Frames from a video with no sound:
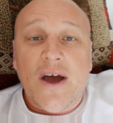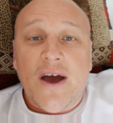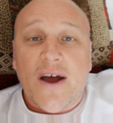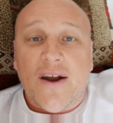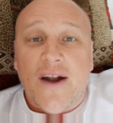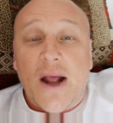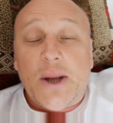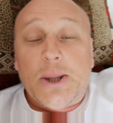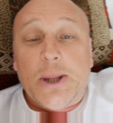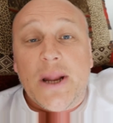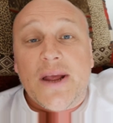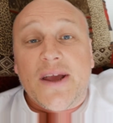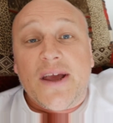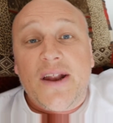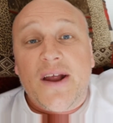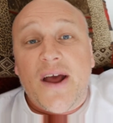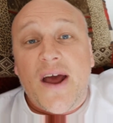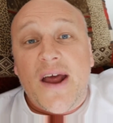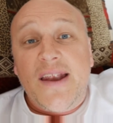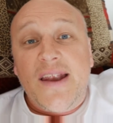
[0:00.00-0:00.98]
and actually going
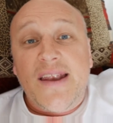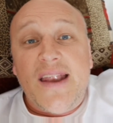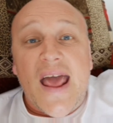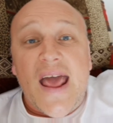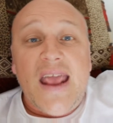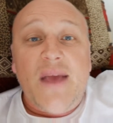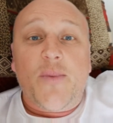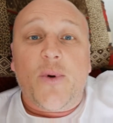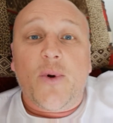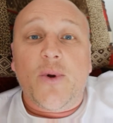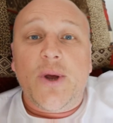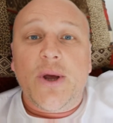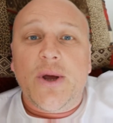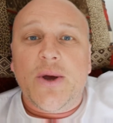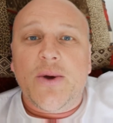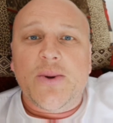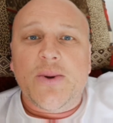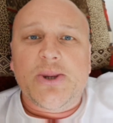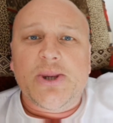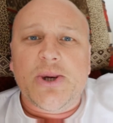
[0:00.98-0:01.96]
to enable
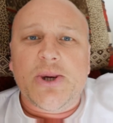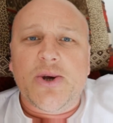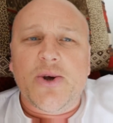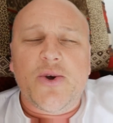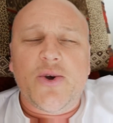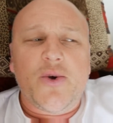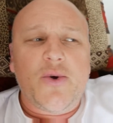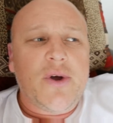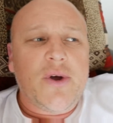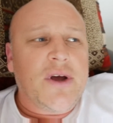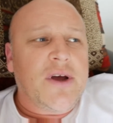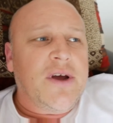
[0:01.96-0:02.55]
you to